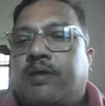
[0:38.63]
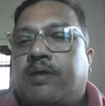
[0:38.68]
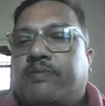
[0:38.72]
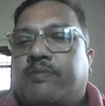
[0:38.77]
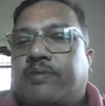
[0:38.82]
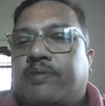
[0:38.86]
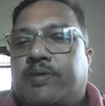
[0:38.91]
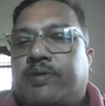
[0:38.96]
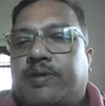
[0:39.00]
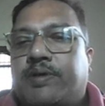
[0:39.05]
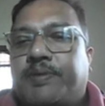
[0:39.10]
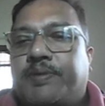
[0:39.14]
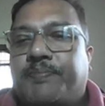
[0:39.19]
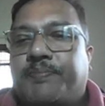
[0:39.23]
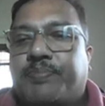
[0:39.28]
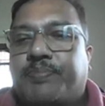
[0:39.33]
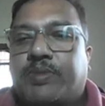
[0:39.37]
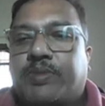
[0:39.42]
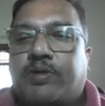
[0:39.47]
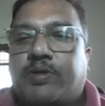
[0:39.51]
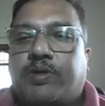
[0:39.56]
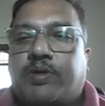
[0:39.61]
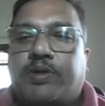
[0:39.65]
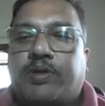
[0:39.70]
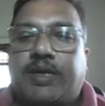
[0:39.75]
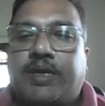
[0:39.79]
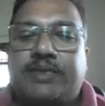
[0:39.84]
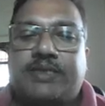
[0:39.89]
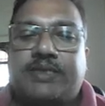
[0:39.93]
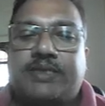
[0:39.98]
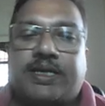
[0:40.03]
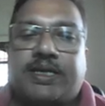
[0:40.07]
for not
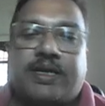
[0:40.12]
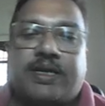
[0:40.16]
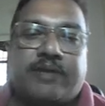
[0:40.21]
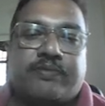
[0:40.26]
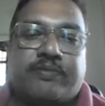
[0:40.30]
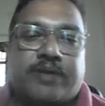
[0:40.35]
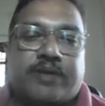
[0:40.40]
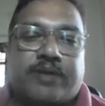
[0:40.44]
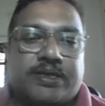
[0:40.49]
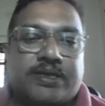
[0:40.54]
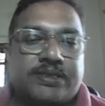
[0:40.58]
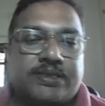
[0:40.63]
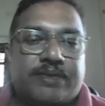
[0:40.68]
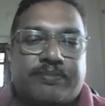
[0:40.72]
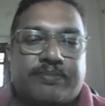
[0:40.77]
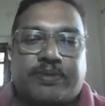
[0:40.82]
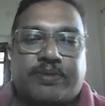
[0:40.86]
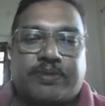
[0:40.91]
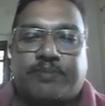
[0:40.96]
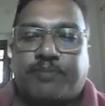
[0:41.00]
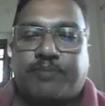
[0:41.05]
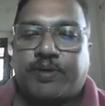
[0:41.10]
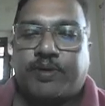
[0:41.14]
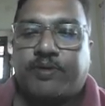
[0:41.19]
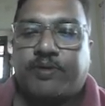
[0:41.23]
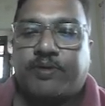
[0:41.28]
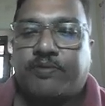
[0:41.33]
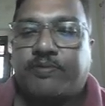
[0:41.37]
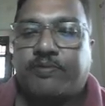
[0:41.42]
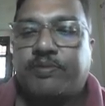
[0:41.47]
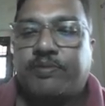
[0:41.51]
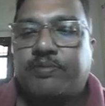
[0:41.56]
exactly for exam point of
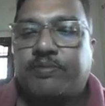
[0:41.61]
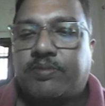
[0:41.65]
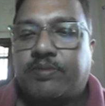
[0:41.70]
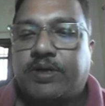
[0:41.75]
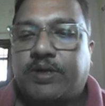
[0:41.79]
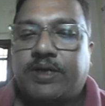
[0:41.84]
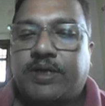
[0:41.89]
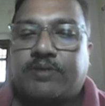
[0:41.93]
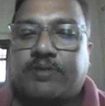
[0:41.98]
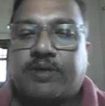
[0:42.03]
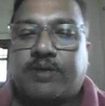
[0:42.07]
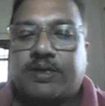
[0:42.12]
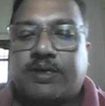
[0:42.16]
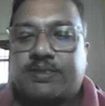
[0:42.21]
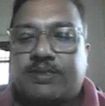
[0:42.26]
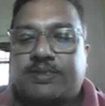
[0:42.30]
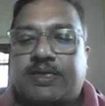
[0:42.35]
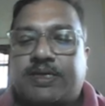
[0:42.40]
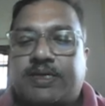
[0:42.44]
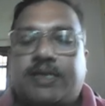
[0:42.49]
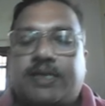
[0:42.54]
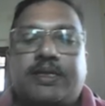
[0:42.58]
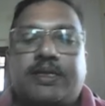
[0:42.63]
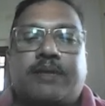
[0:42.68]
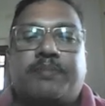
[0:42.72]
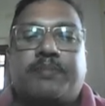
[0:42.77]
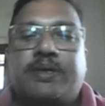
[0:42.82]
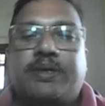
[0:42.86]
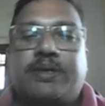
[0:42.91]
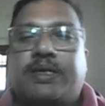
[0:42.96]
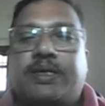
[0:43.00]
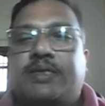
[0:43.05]
view, only to understand the
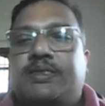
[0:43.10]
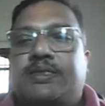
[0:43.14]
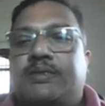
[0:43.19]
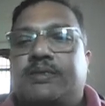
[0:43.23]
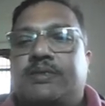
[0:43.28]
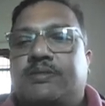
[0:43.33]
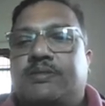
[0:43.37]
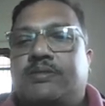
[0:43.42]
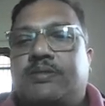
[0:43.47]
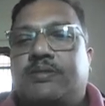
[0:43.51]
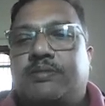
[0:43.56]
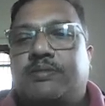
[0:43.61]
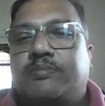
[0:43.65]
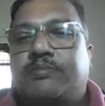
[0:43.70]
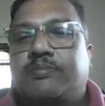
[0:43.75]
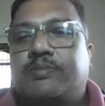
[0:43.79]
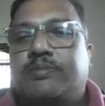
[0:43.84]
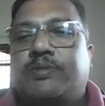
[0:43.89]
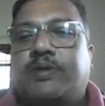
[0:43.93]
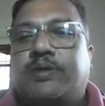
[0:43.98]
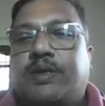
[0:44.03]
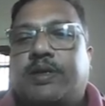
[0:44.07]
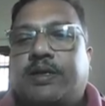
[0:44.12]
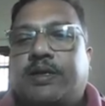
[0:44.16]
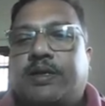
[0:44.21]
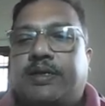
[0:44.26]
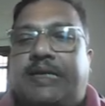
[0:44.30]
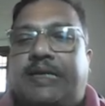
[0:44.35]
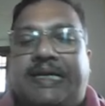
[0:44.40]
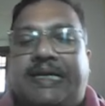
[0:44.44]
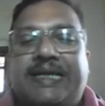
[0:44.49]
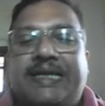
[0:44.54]
applications more
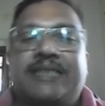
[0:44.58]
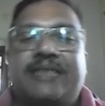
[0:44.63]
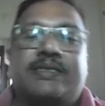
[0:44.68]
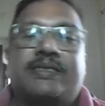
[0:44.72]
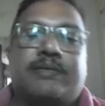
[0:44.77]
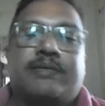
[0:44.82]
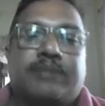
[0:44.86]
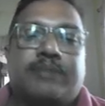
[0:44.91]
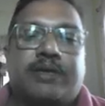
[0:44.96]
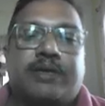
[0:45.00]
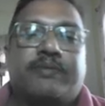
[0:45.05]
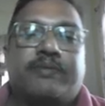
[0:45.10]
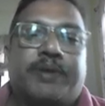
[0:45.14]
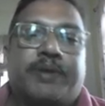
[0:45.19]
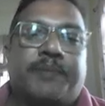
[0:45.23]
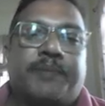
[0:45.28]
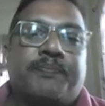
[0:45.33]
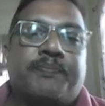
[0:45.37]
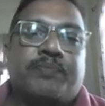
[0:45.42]
details I'm giving.